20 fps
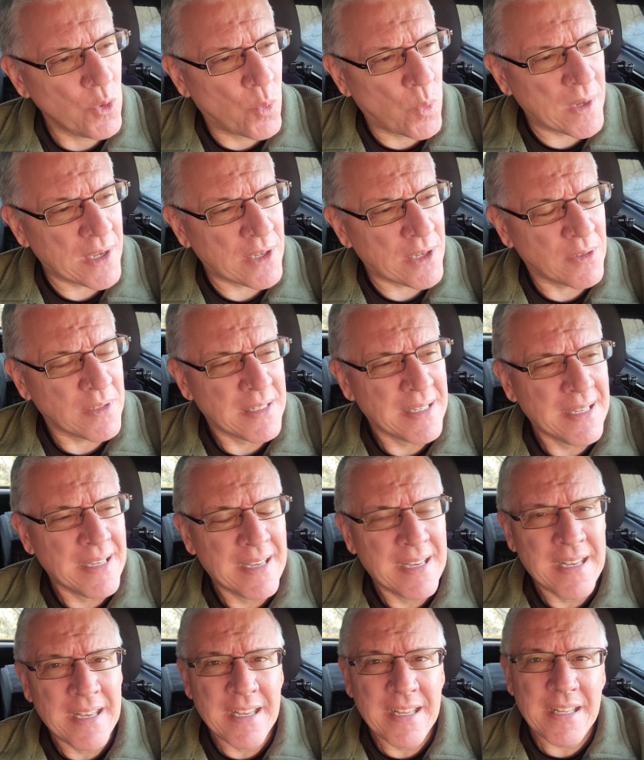Well,
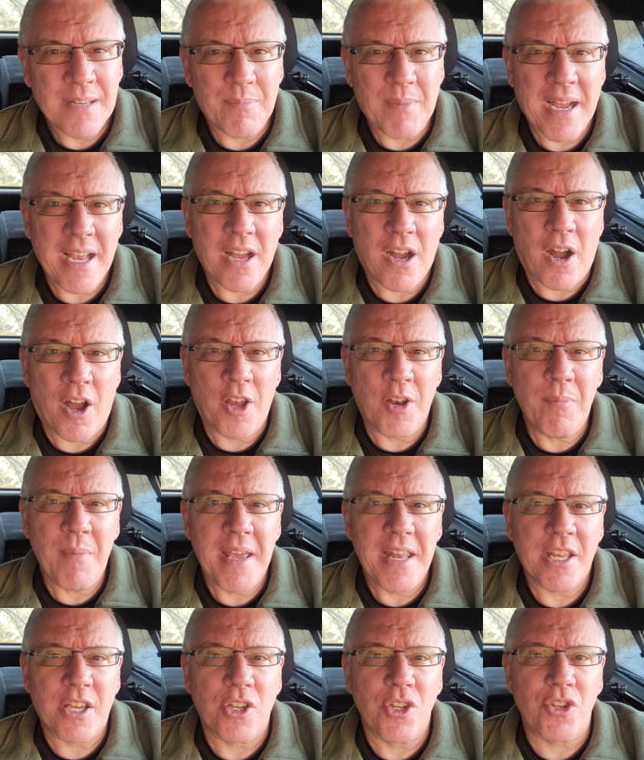my
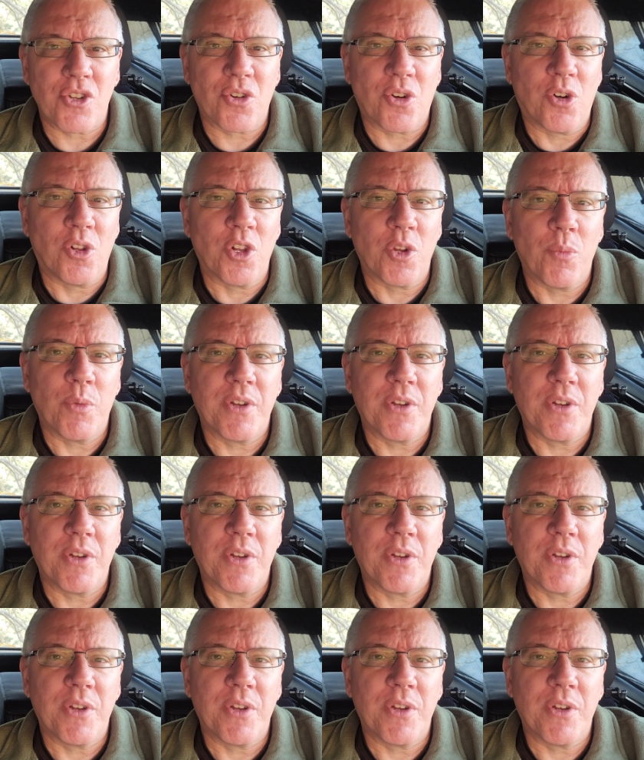automated controller